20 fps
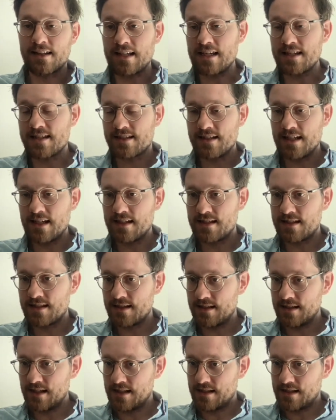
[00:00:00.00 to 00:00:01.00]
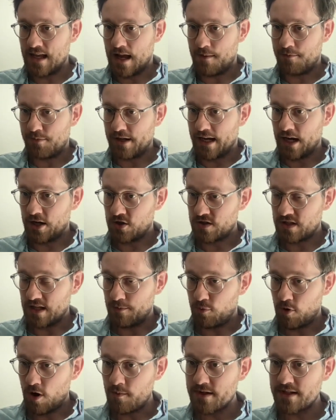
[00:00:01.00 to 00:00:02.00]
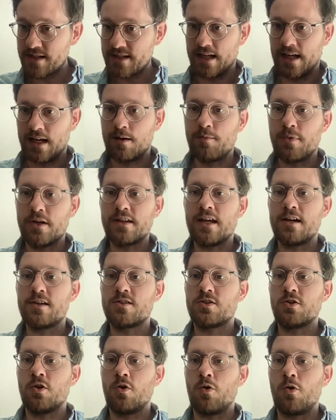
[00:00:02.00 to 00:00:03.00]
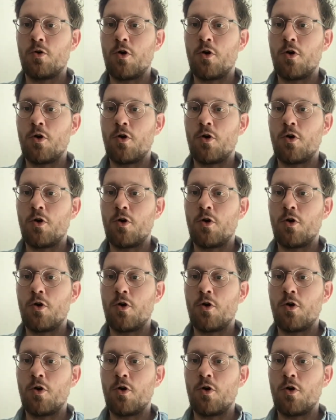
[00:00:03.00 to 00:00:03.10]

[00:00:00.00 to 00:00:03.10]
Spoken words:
these applications are promising, but there's, you know,